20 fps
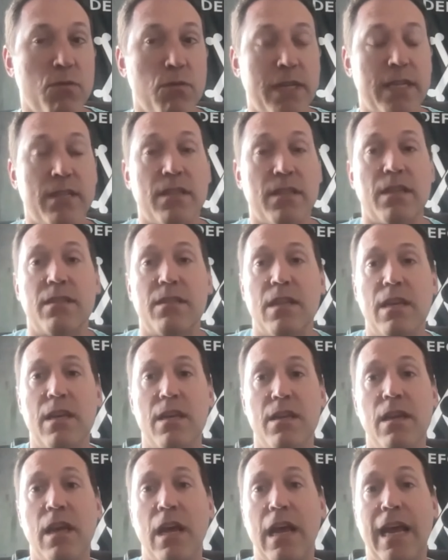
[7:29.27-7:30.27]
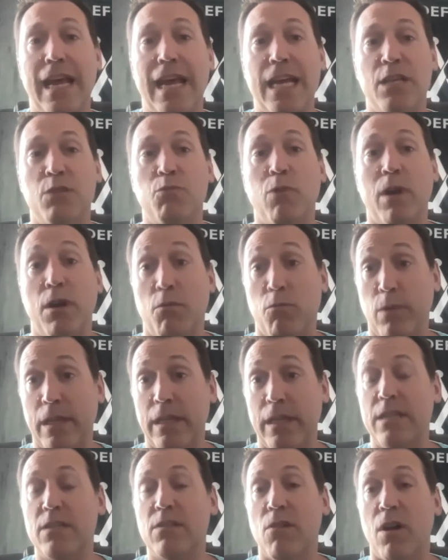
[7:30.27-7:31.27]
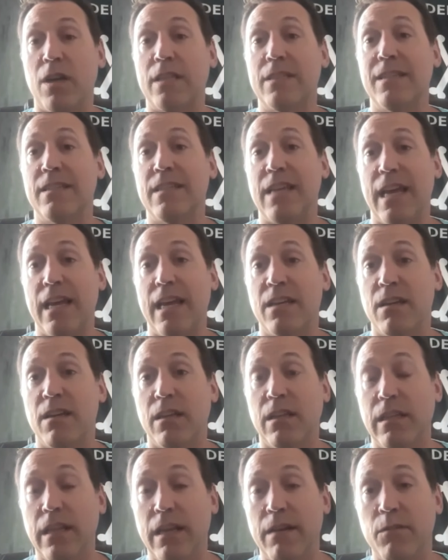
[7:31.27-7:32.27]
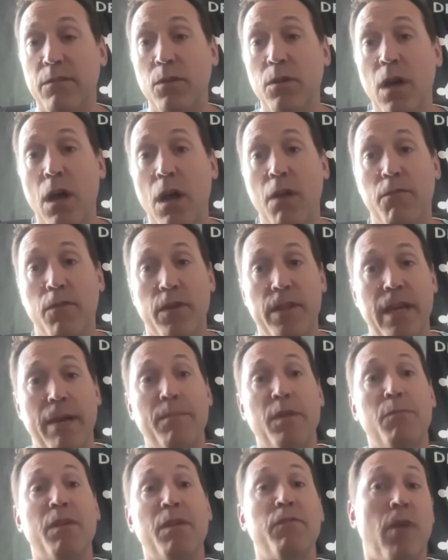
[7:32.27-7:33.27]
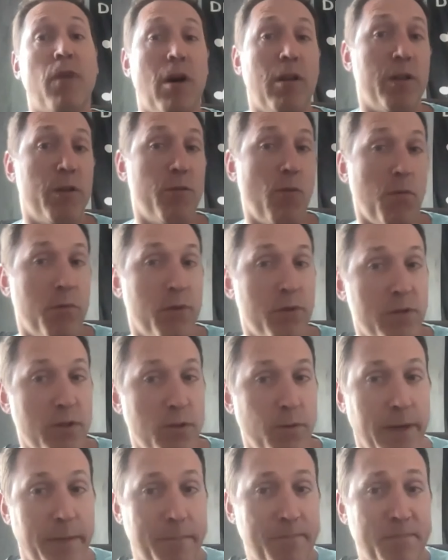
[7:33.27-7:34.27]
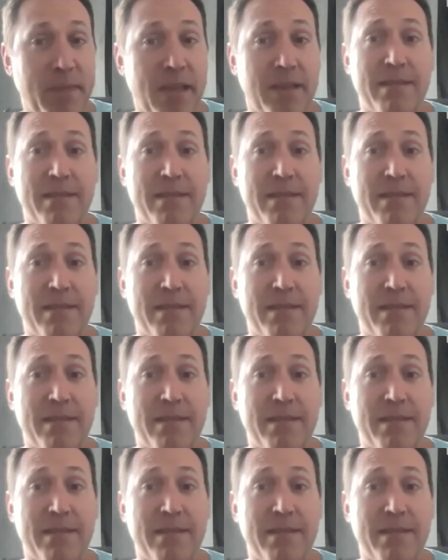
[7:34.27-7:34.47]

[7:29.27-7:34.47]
2016 is where it really started to take another level for them to be following what we're doing.